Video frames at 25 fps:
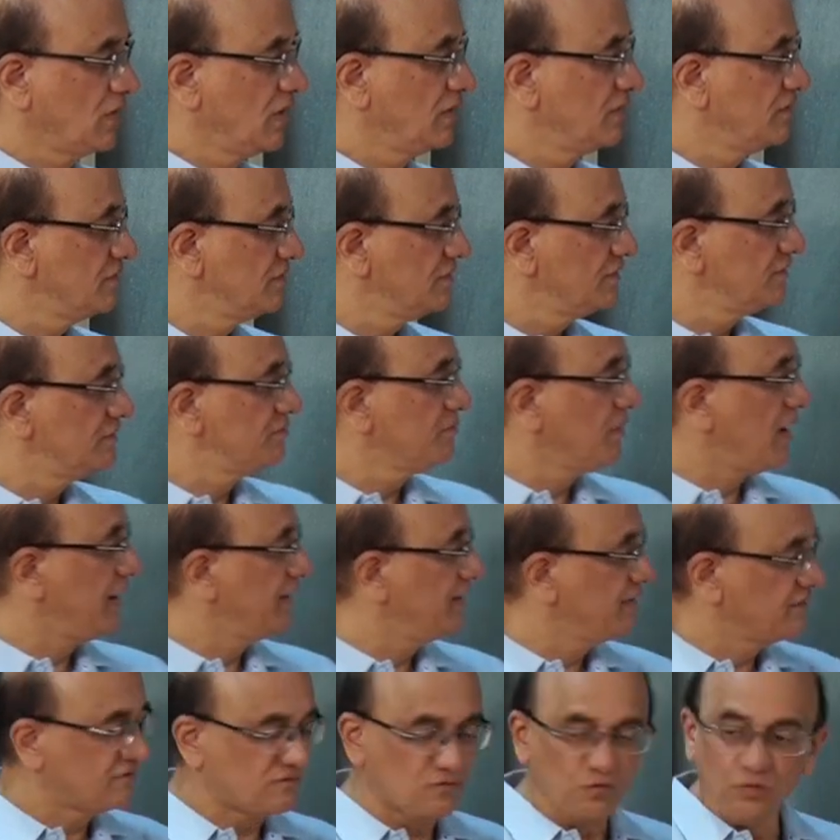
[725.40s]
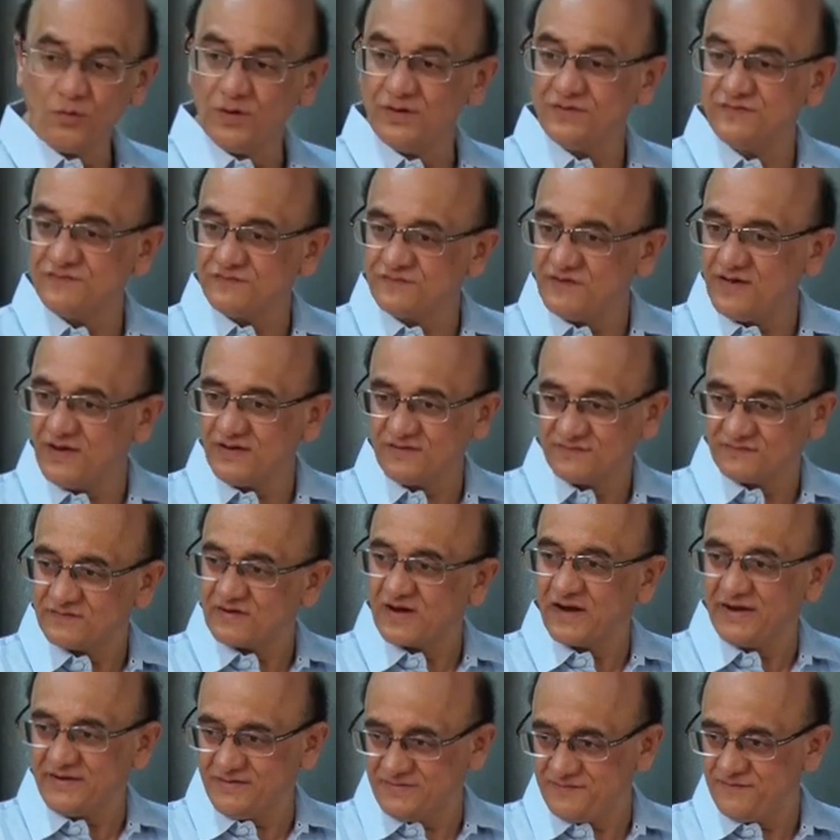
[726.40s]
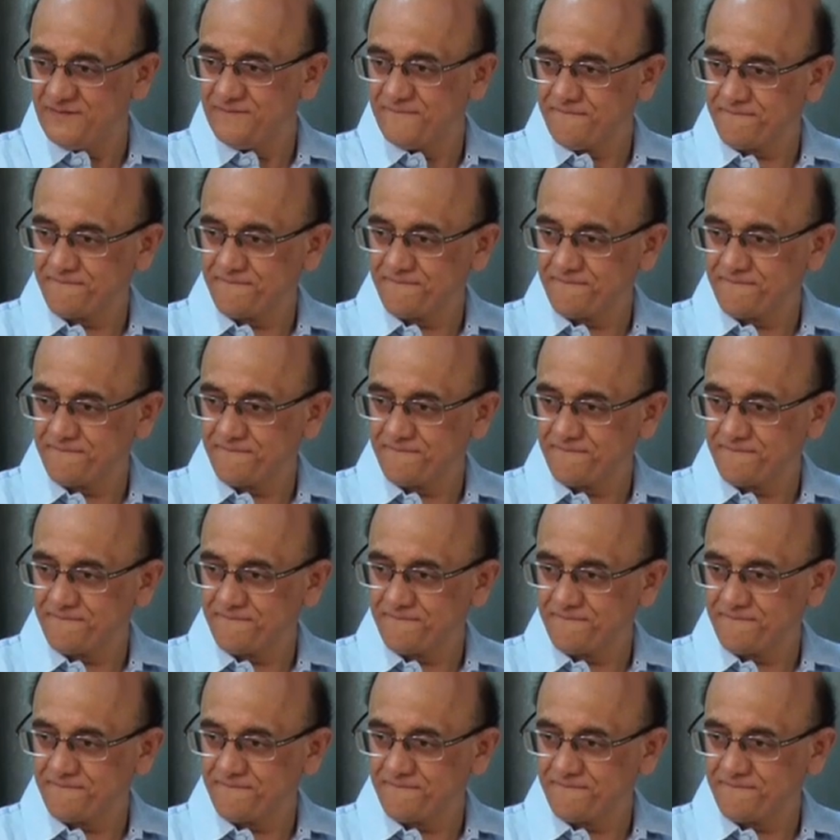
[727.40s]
this is minus 216 right yep.